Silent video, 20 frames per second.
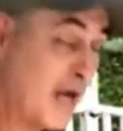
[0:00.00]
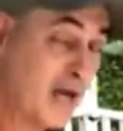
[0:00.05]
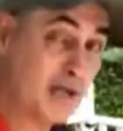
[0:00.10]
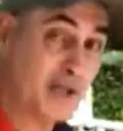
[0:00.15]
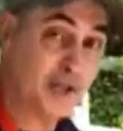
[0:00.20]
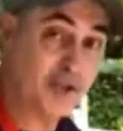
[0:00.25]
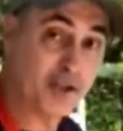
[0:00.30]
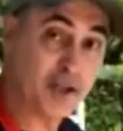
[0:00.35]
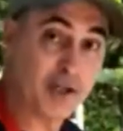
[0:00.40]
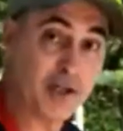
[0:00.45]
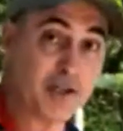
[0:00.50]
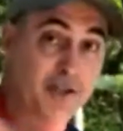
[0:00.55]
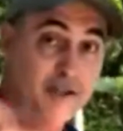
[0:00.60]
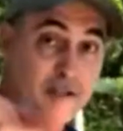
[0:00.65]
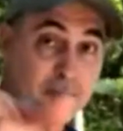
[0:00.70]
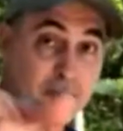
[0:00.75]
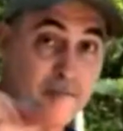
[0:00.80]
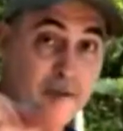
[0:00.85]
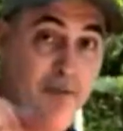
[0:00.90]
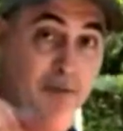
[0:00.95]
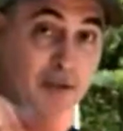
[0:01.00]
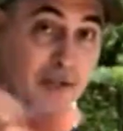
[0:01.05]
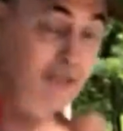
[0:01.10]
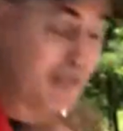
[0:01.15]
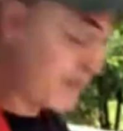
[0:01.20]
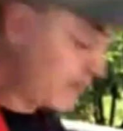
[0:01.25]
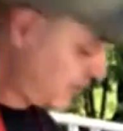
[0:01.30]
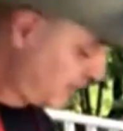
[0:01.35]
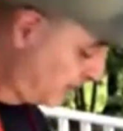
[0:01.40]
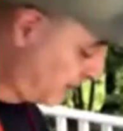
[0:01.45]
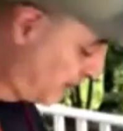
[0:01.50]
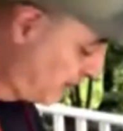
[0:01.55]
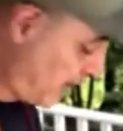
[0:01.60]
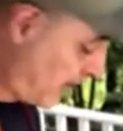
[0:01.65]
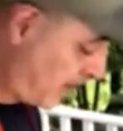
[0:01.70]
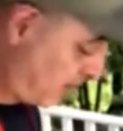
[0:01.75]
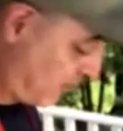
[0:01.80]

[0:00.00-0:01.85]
I'm going to show you something really easy today.